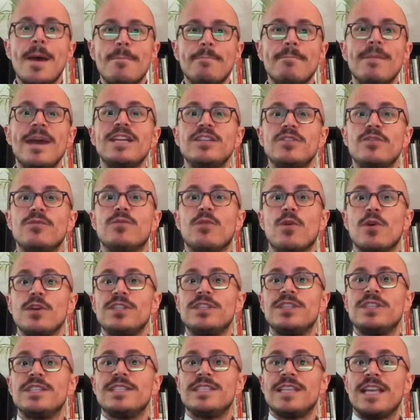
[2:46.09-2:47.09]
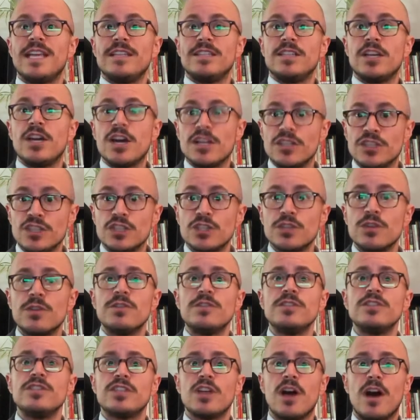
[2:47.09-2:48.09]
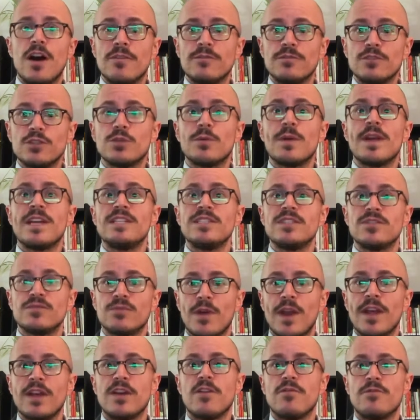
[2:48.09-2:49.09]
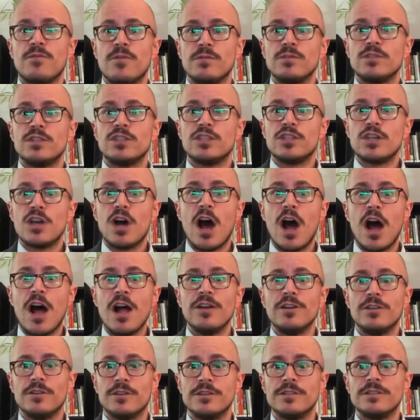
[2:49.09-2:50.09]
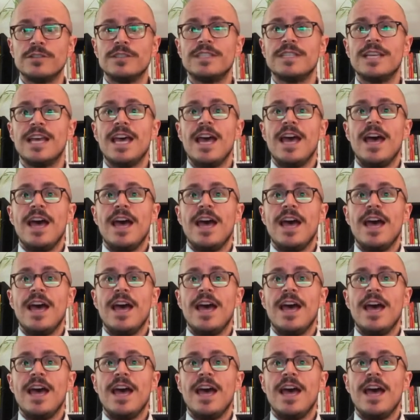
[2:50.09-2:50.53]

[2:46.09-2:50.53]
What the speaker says: make the voices and concerns of trans Francophone scholars